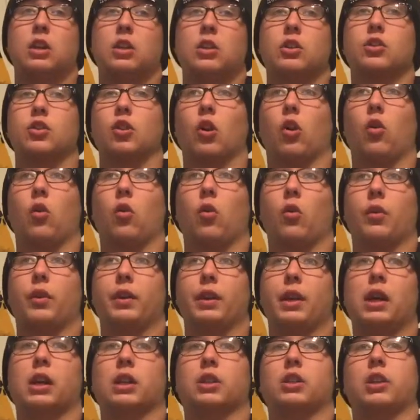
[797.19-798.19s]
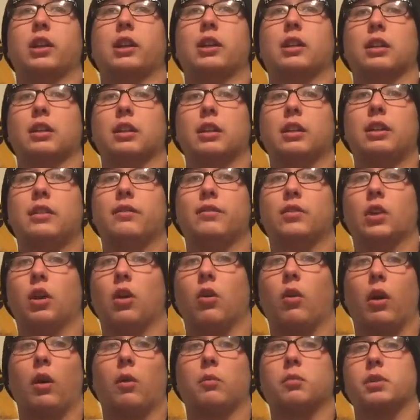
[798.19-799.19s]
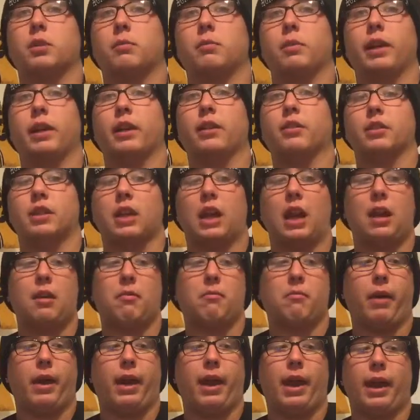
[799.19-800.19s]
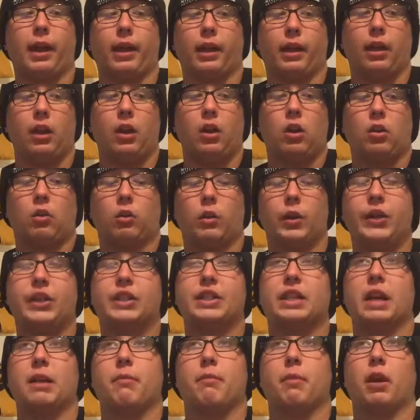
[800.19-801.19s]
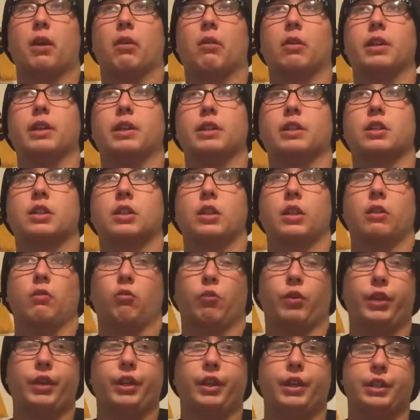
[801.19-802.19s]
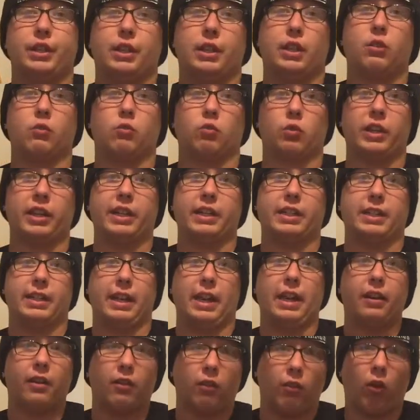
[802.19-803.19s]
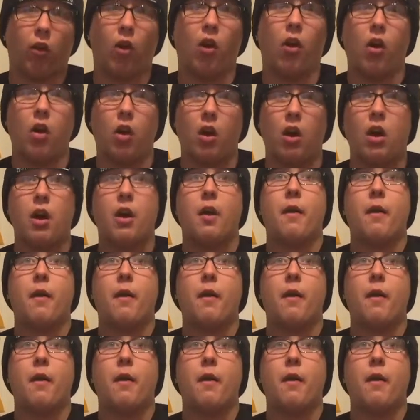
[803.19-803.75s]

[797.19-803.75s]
so the doctor had to leave to go help somebody else, came back, reset my wrist, realized he reset it wrong,